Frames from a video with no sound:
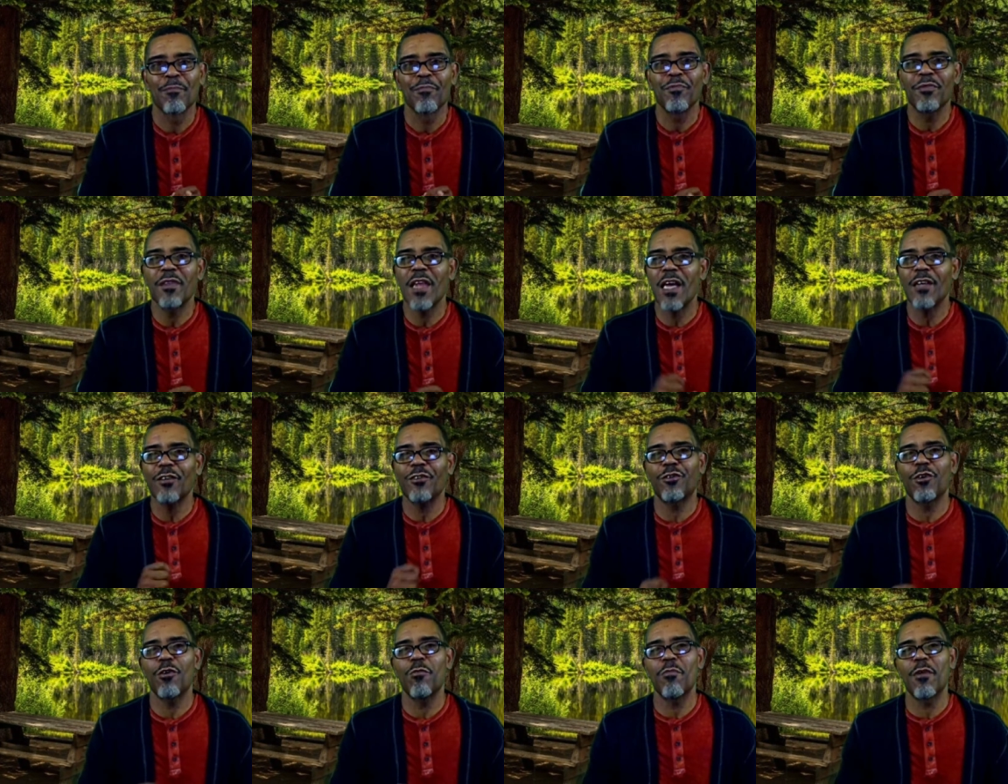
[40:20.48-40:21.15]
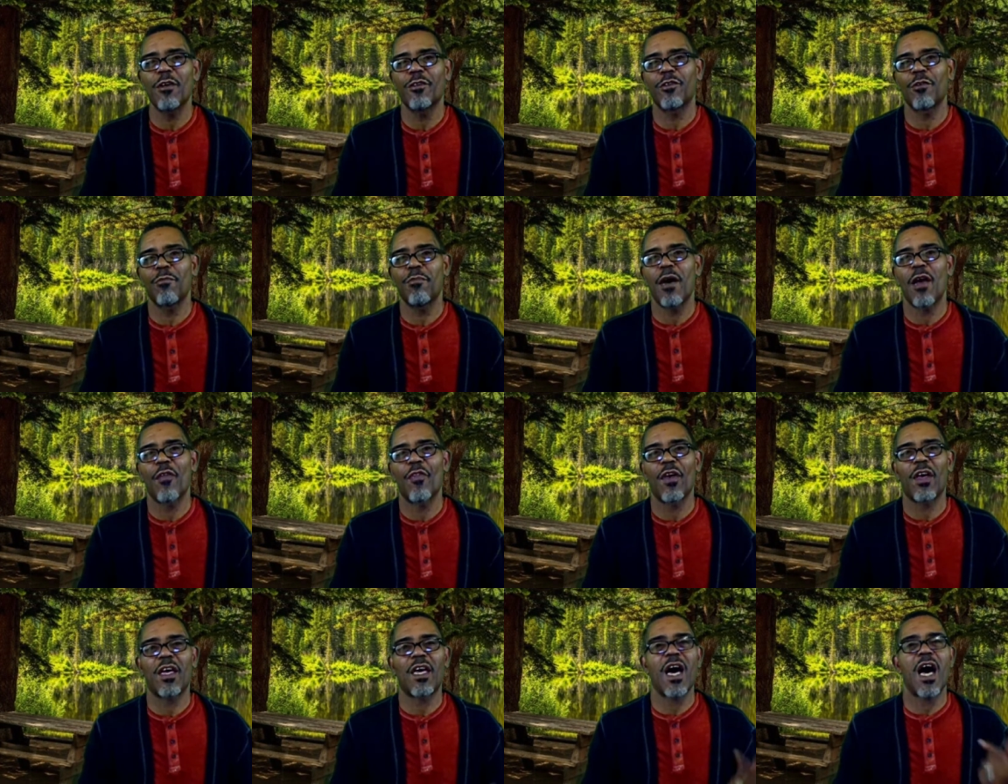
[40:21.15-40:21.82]
Not so much
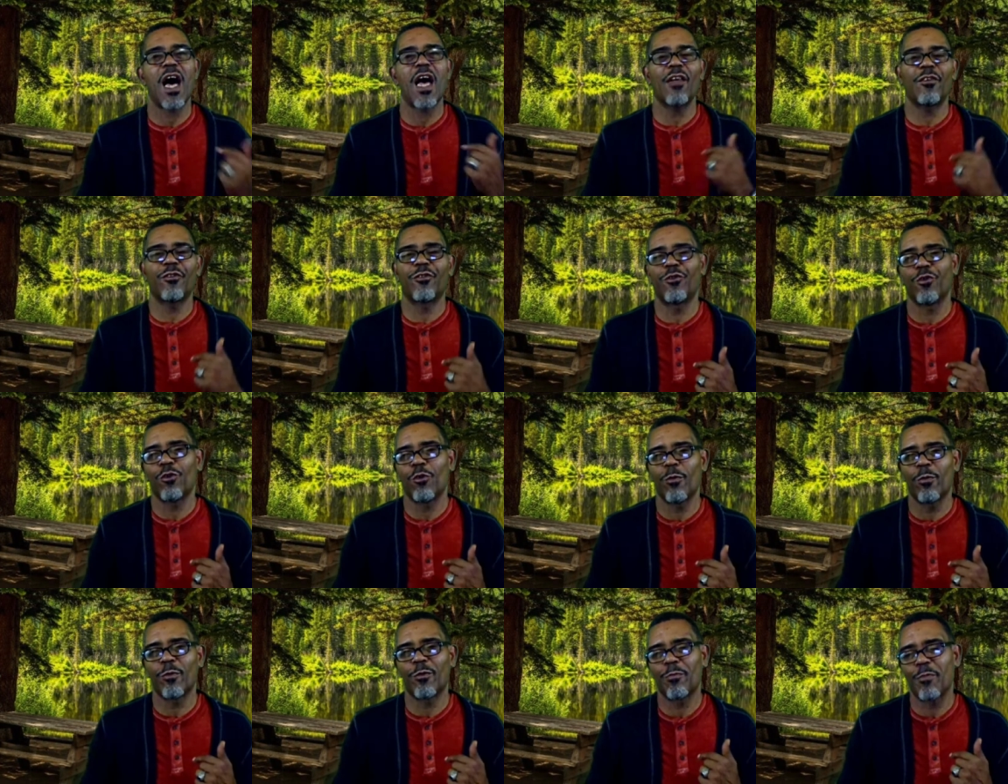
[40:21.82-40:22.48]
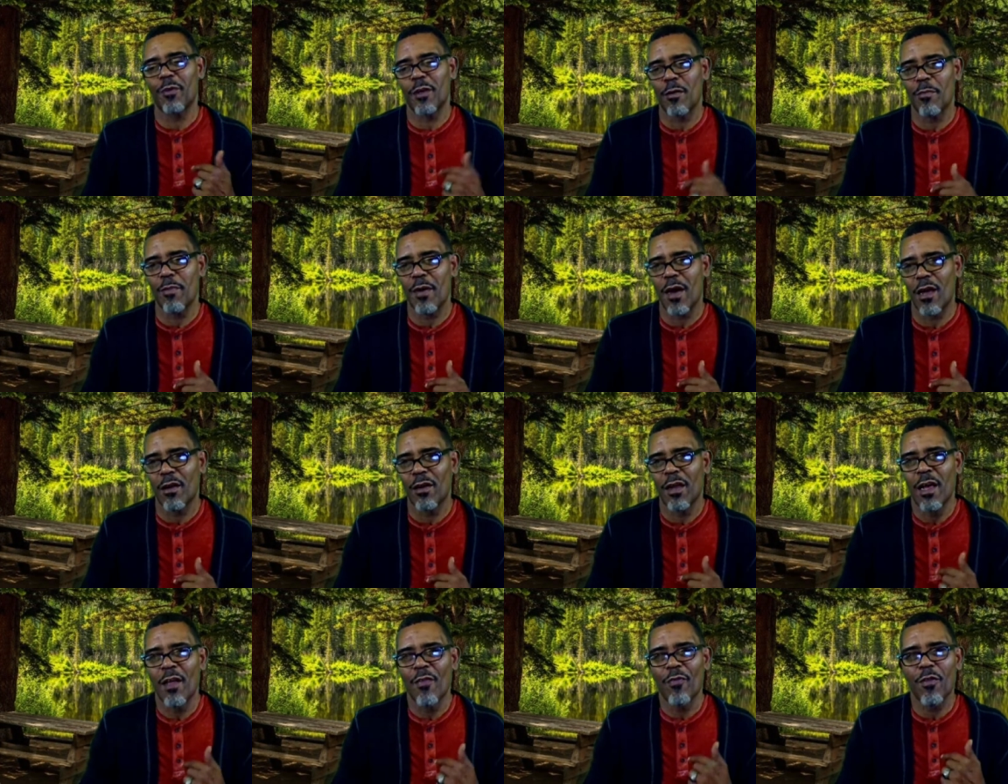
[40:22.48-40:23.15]
about the costumes, but
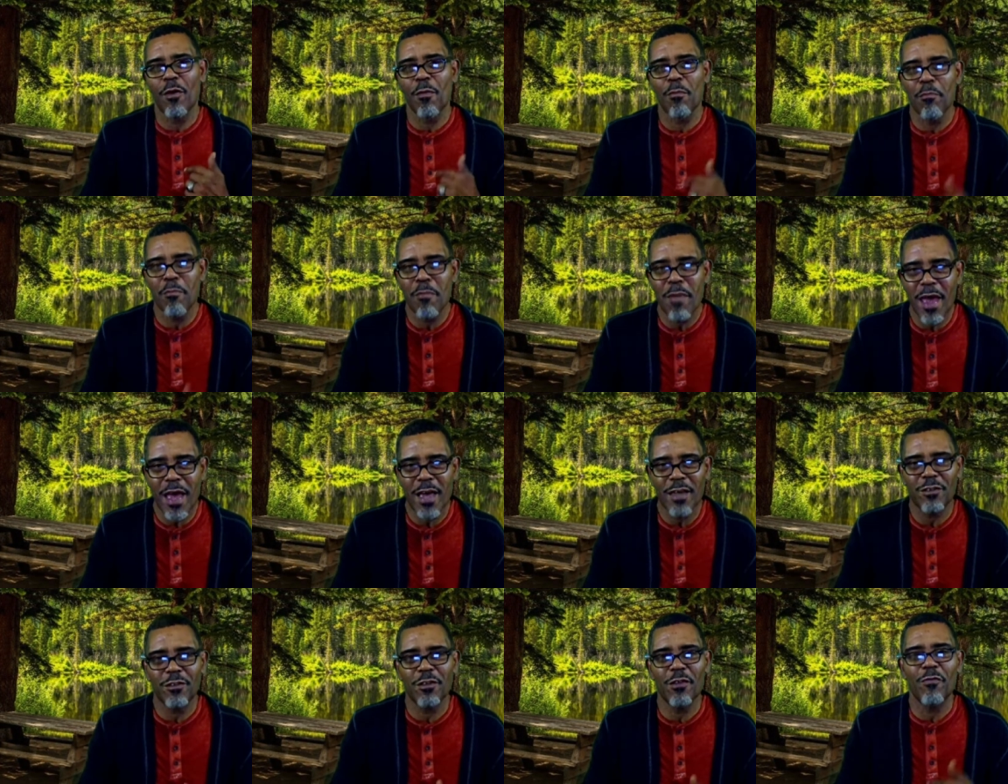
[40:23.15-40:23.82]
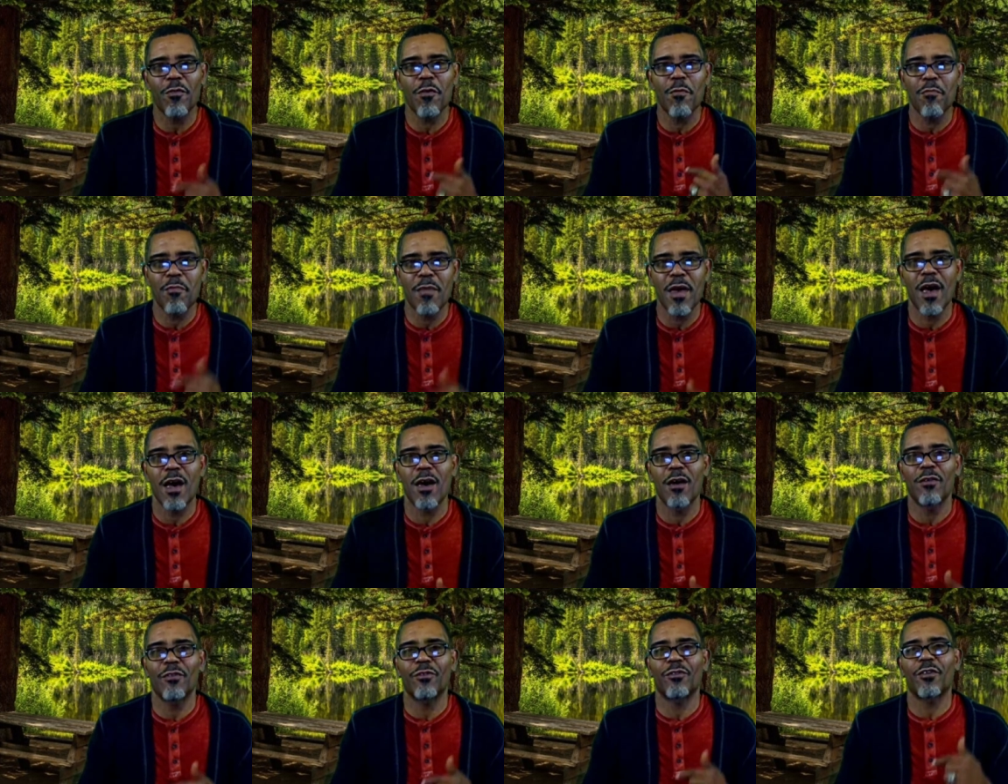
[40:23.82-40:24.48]
about the massive
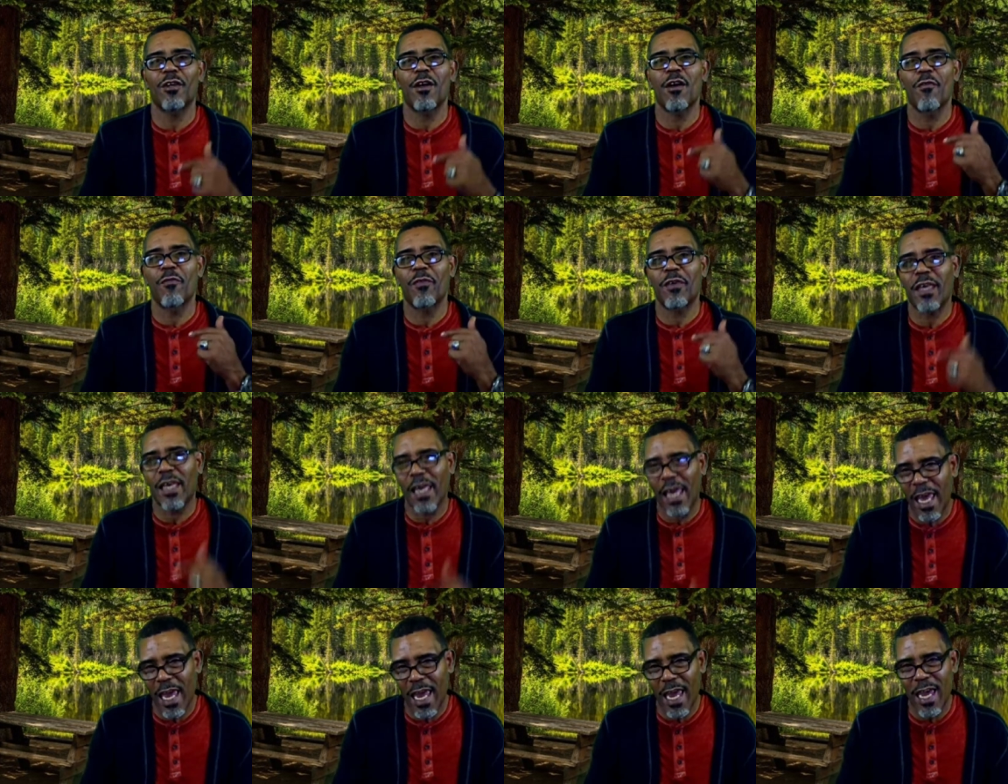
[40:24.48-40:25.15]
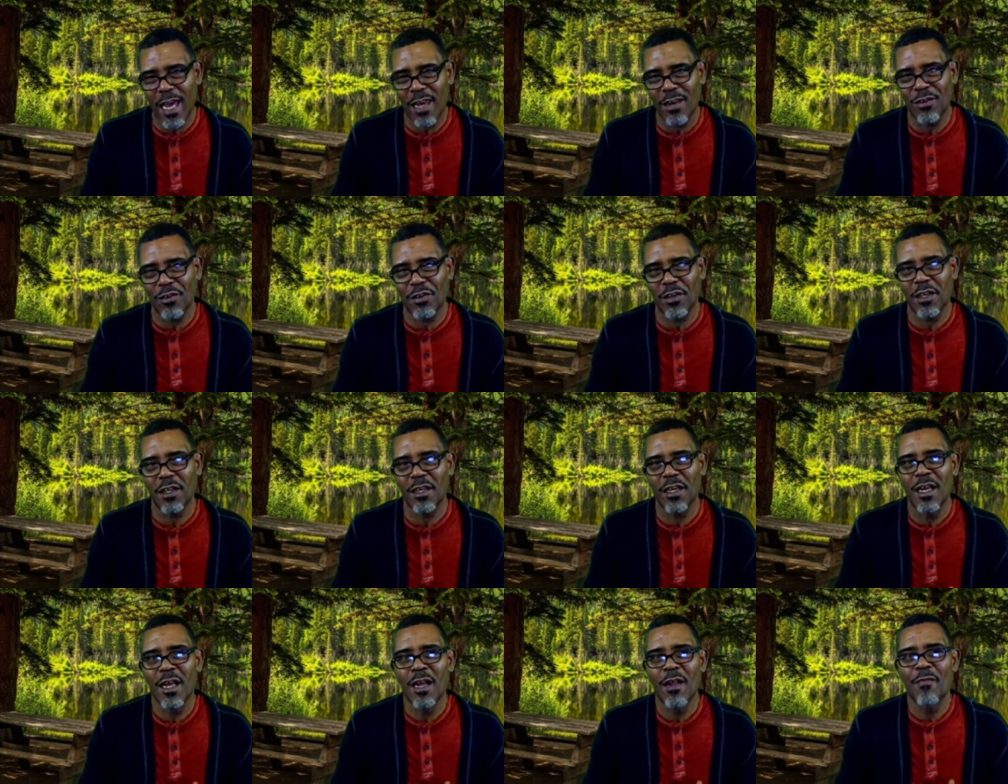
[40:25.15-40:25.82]
amounts of
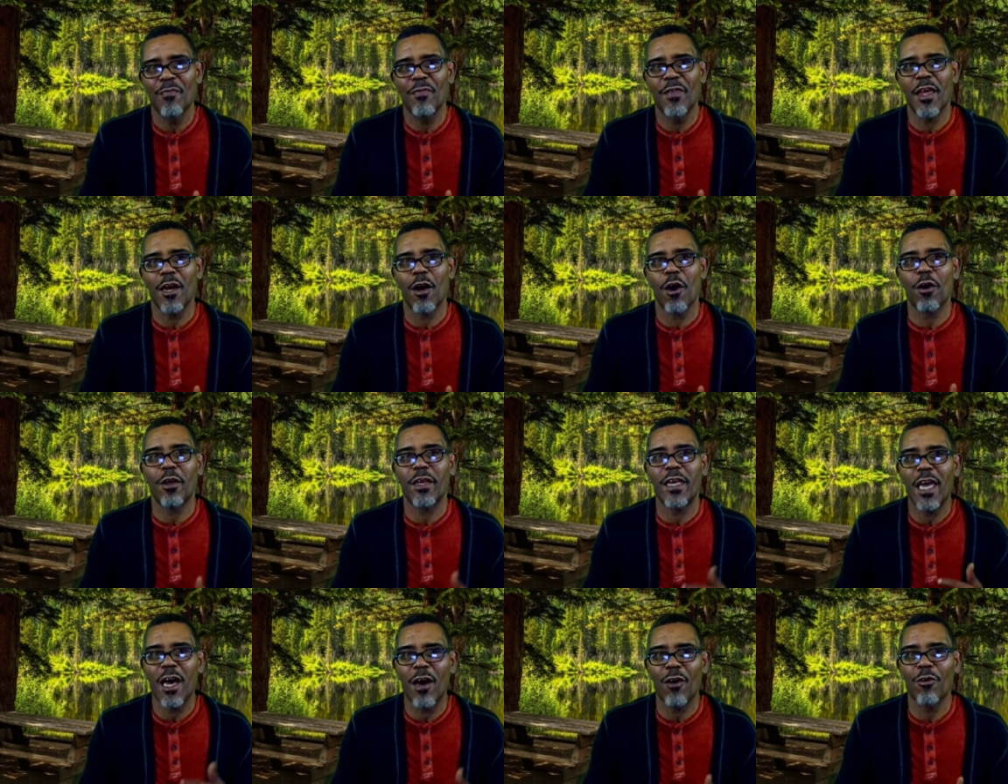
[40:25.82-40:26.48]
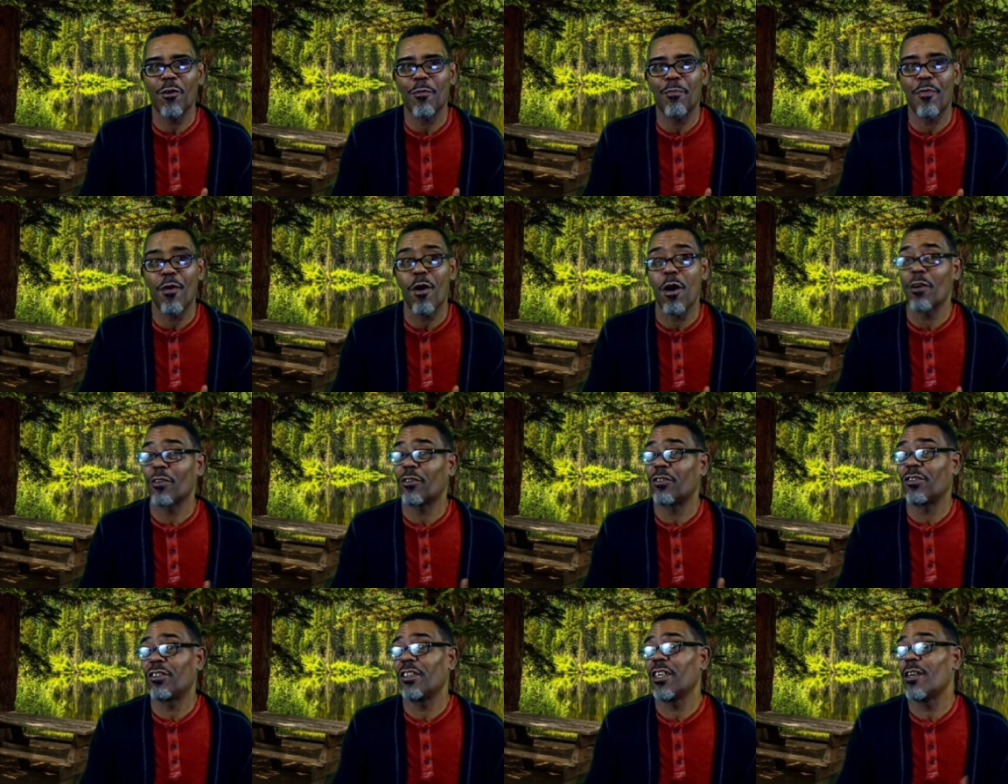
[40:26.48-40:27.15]
candy that our
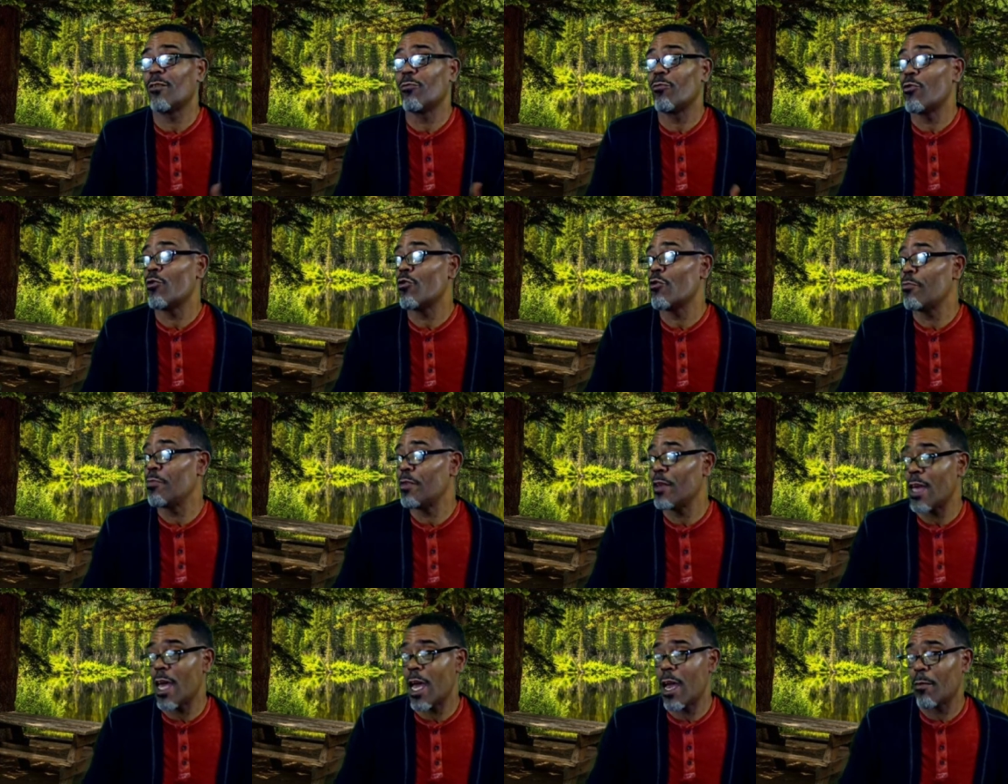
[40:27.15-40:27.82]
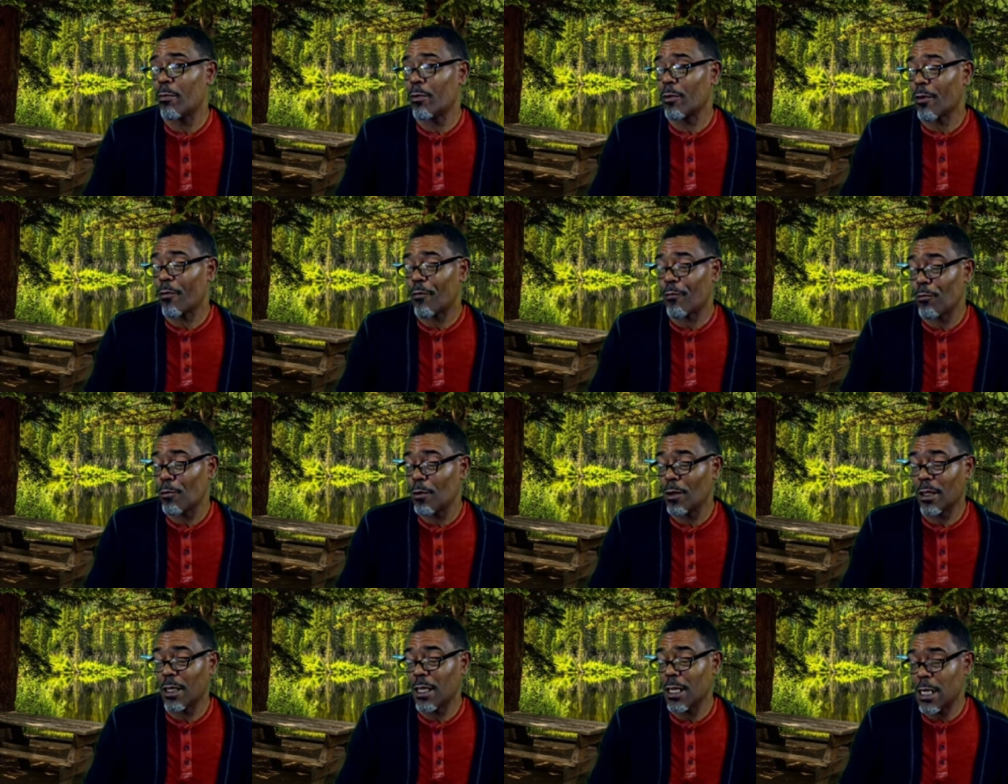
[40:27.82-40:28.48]
counterparts said we'll be able to
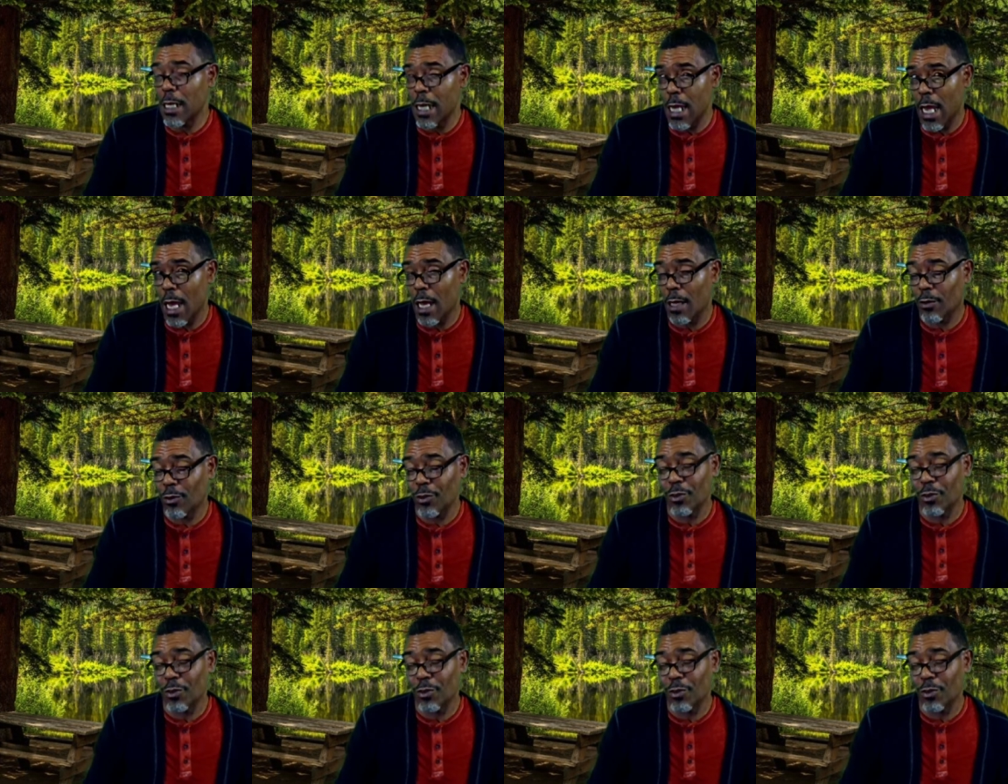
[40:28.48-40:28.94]
freely get.